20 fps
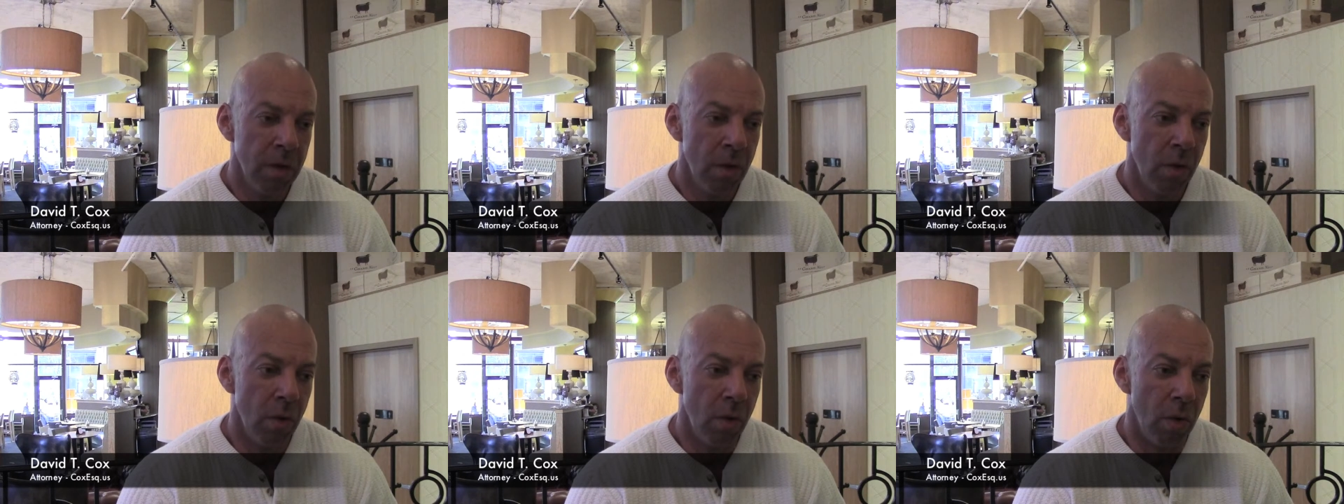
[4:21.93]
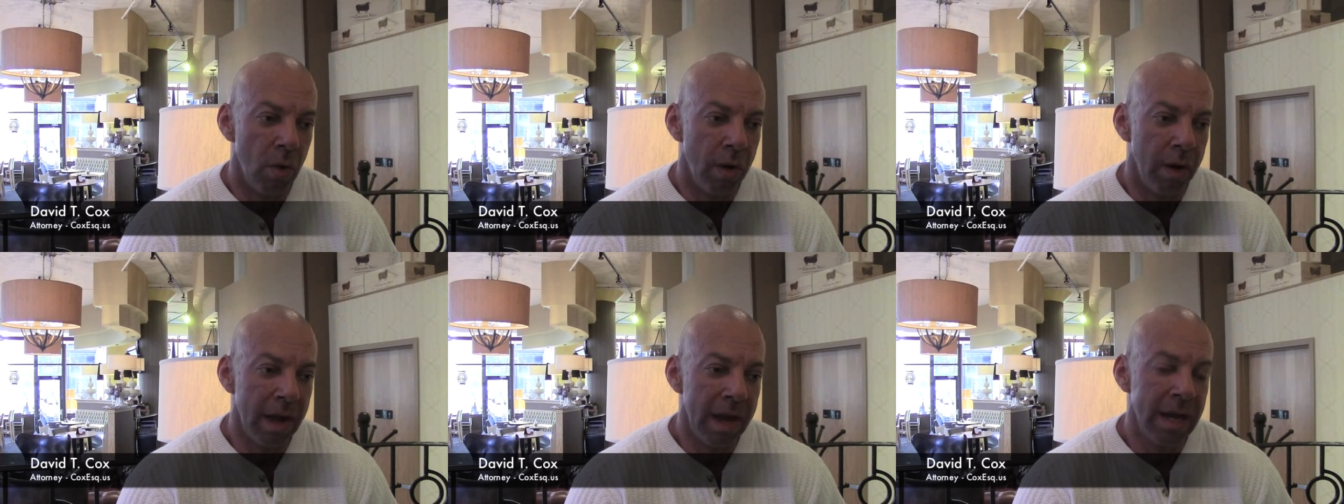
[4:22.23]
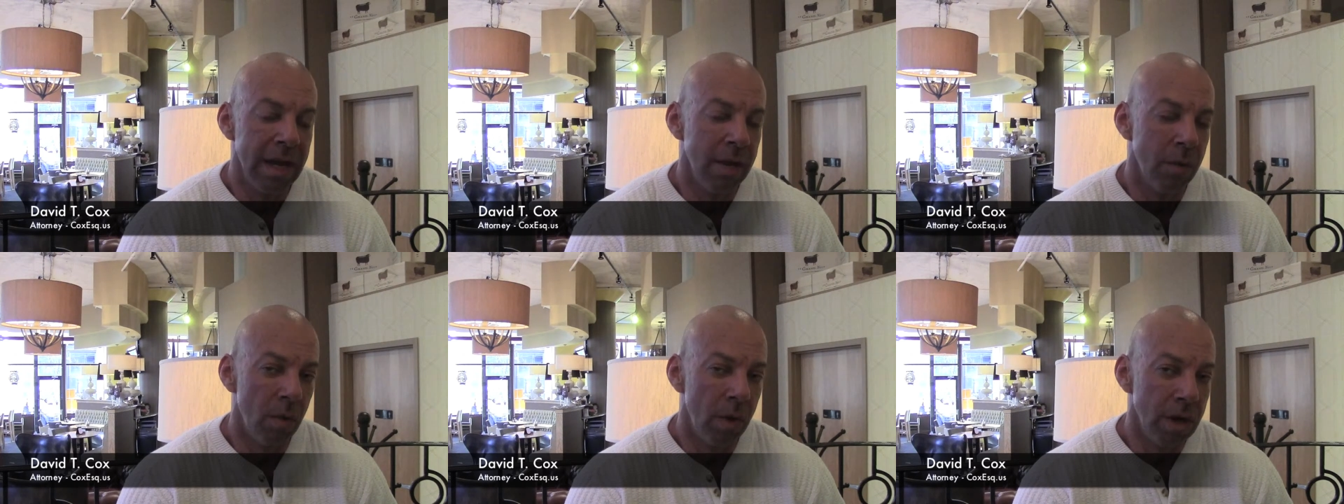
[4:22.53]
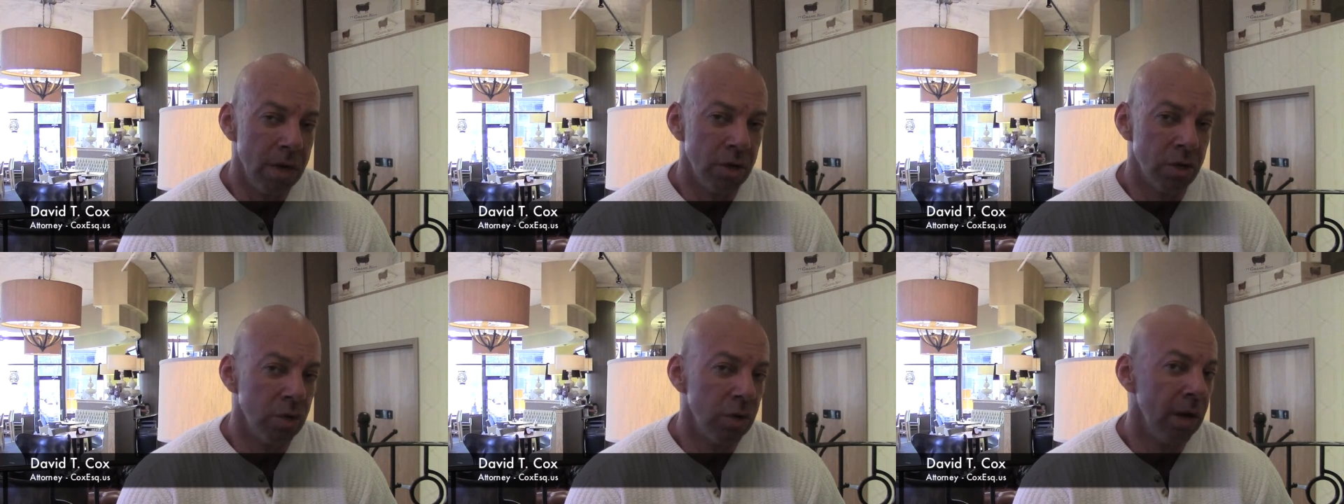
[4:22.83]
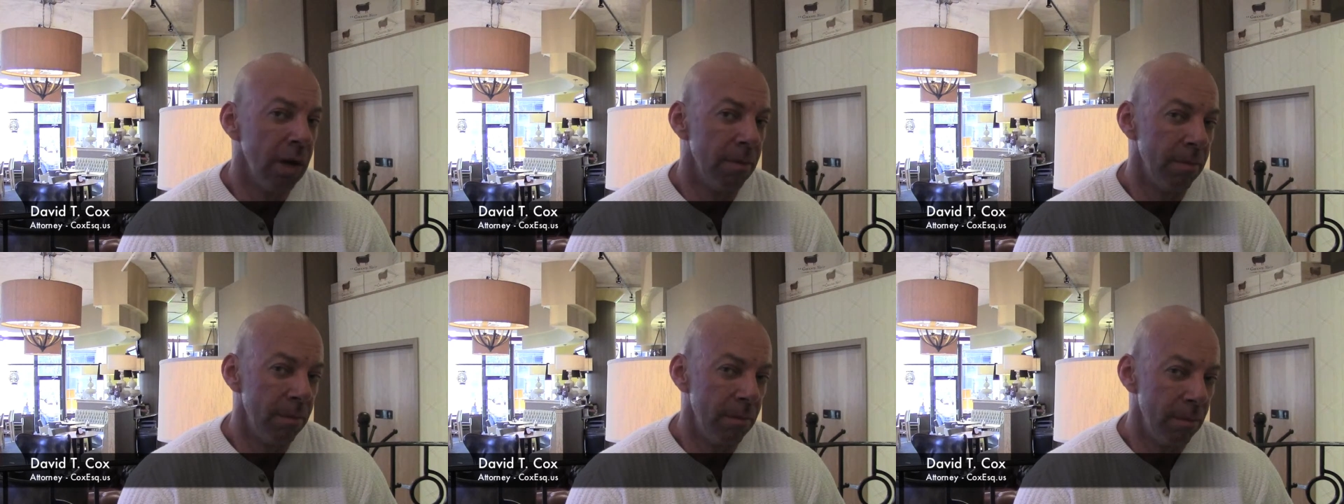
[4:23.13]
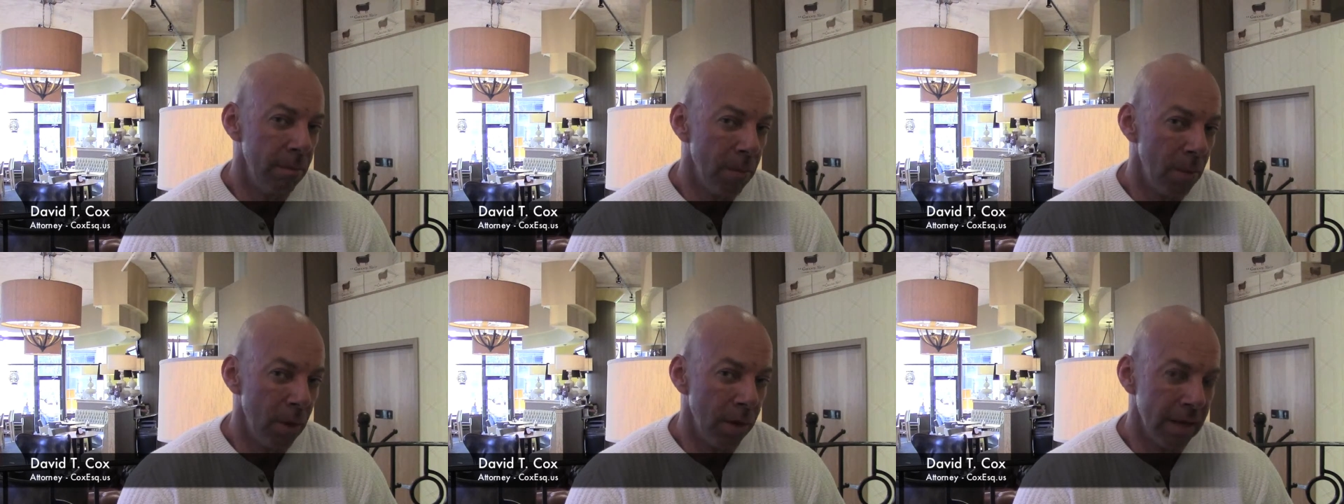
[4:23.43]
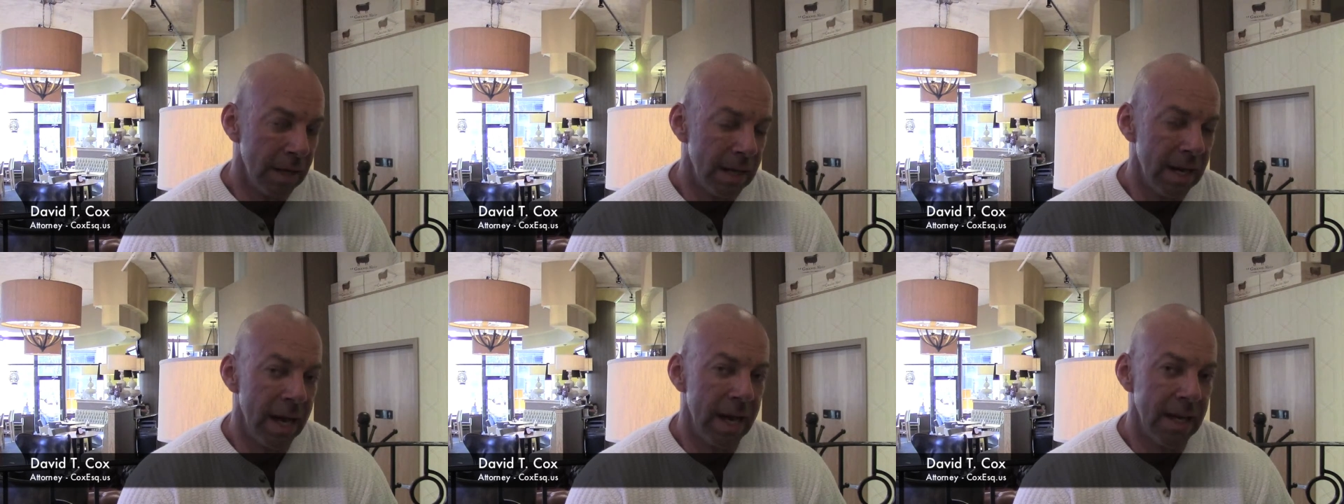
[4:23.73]
or any one trip more
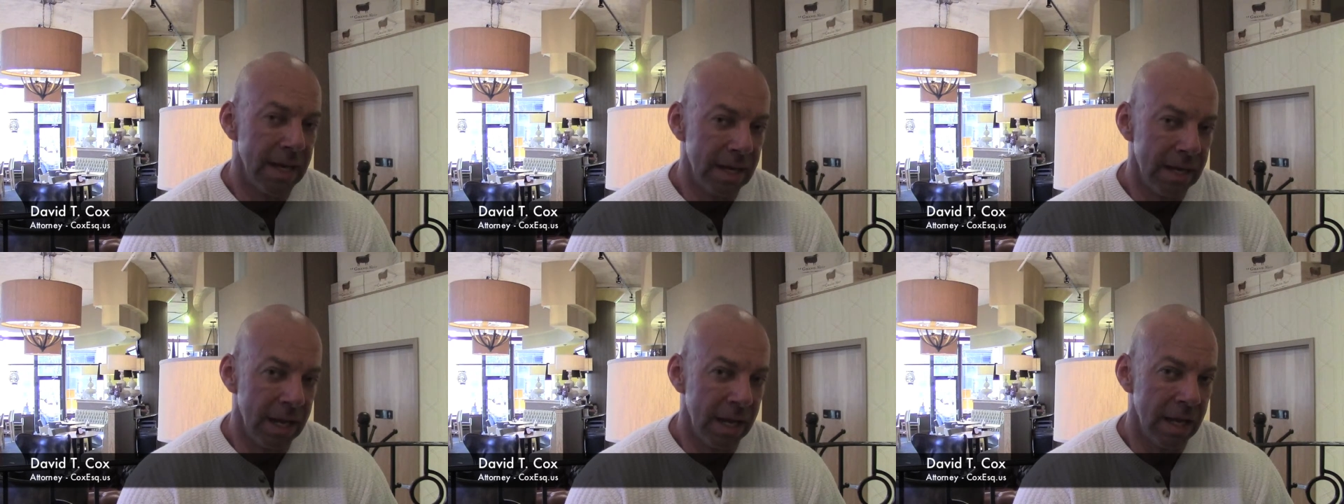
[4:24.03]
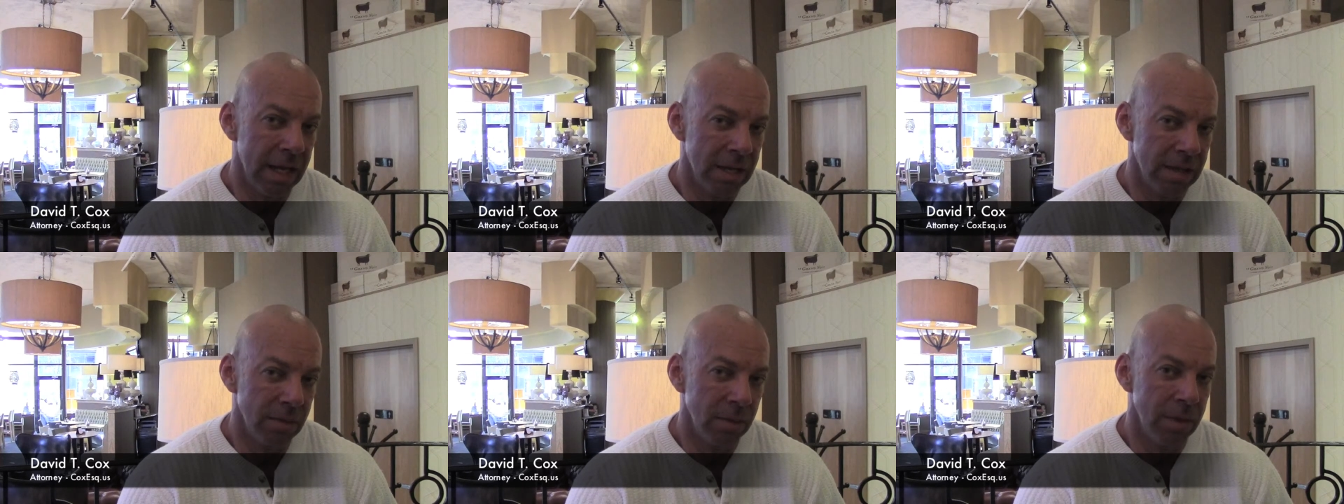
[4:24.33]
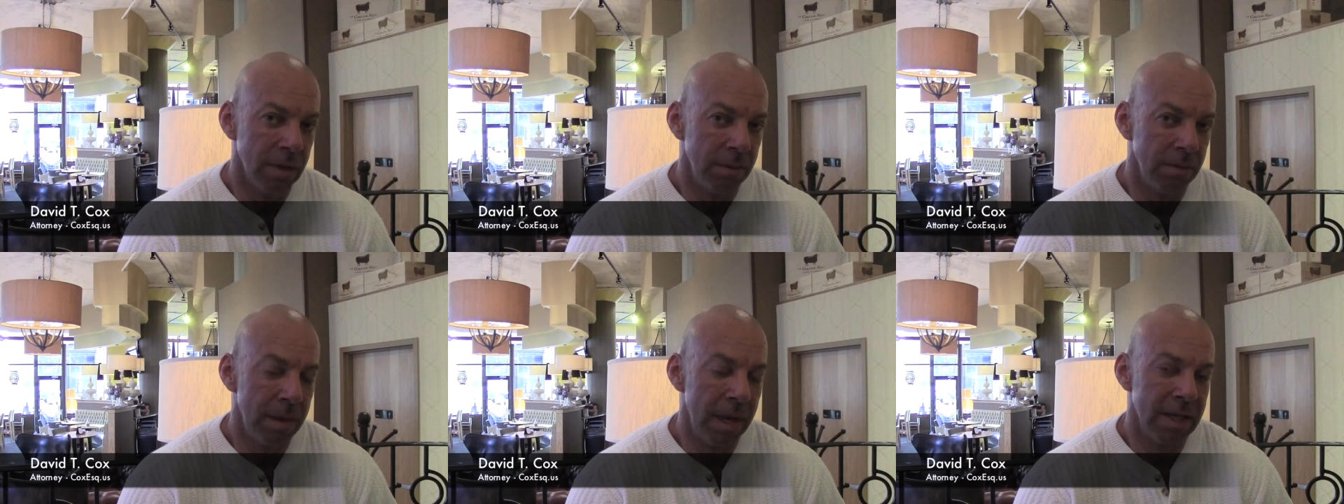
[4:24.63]
than 90 days would